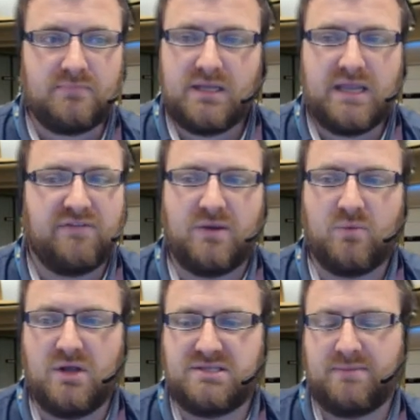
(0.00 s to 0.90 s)
if they
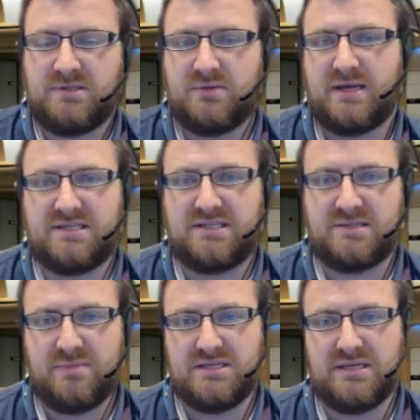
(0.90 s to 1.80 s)
weren't able to access
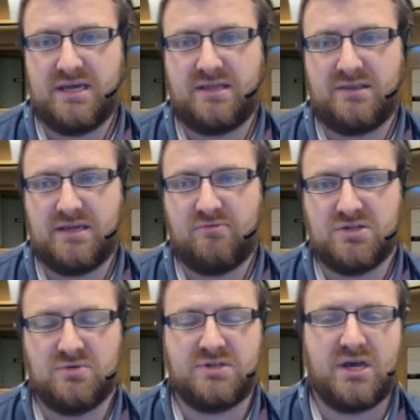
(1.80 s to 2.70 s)
the meeting at the
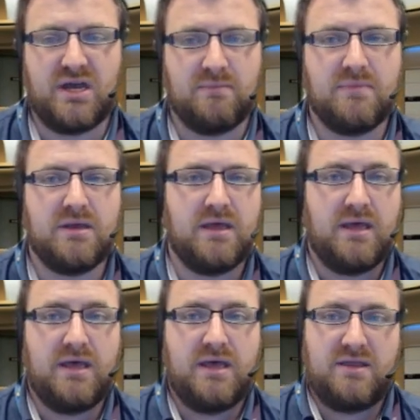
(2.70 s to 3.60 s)
original time,
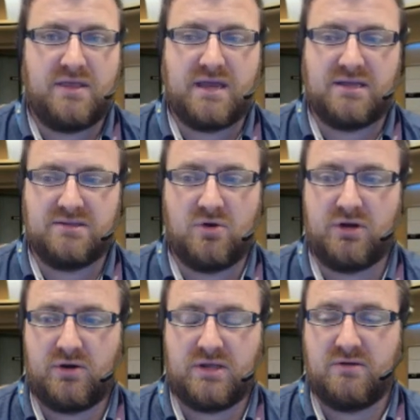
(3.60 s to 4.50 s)
they can
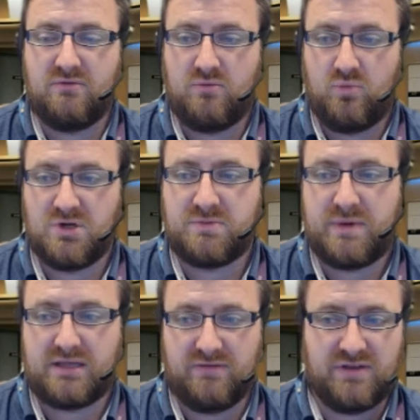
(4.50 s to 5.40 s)
not only watch
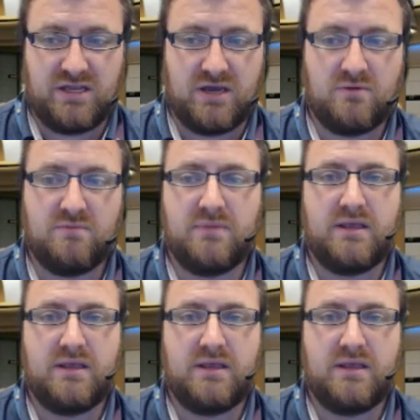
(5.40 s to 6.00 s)
back the video,